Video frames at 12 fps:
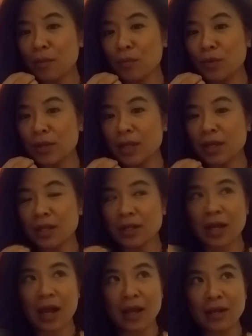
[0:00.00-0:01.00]
We can
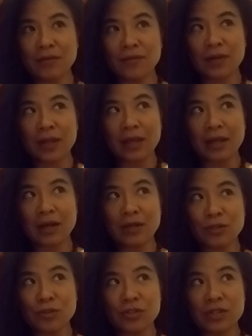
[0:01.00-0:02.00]
kind of like
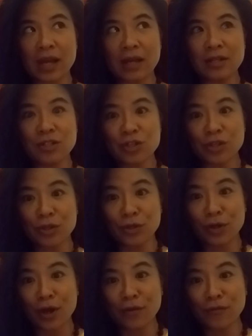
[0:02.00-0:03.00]
understand each other
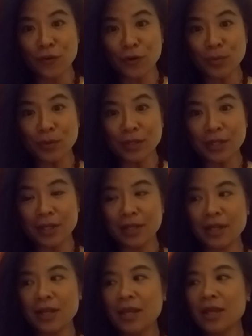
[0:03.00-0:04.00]
non-verbally,